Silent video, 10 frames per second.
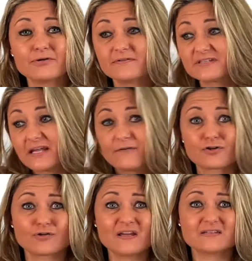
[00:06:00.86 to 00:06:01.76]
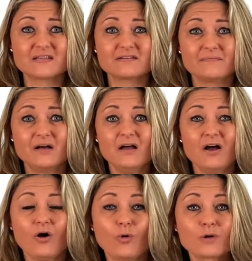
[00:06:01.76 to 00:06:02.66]
of self-criticism
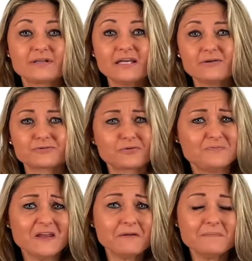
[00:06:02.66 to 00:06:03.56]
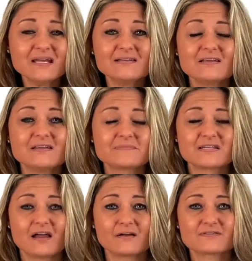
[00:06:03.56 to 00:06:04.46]
or guilt or being mean to
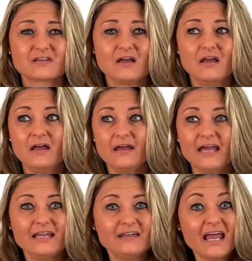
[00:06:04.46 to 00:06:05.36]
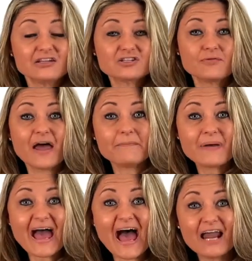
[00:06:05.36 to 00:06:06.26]
themselves. And so that
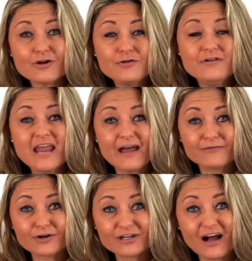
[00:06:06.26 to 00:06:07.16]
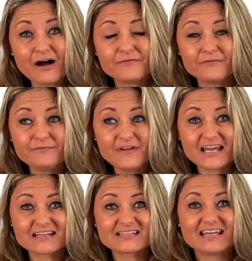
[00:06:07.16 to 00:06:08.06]
pattern never got
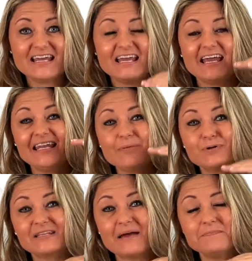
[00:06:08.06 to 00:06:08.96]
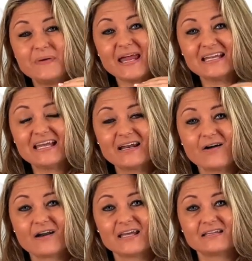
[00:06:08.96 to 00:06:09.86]
fixed, and they put that Band-Aid
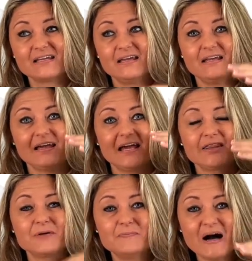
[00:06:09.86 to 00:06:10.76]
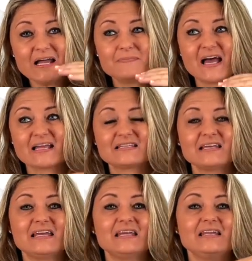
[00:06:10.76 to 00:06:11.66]
on it, and they're
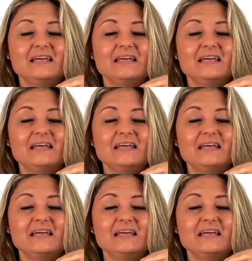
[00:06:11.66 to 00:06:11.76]
bypassing it,